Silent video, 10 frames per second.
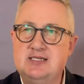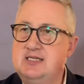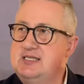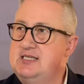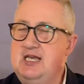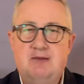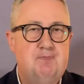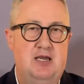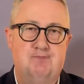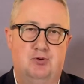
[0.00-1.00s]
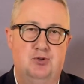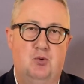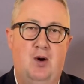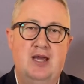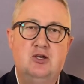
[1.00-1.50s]
and see people the
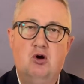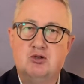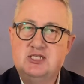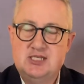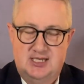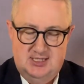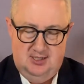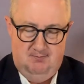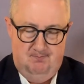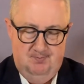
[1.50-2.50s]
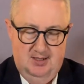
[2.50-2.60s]
way God sees them.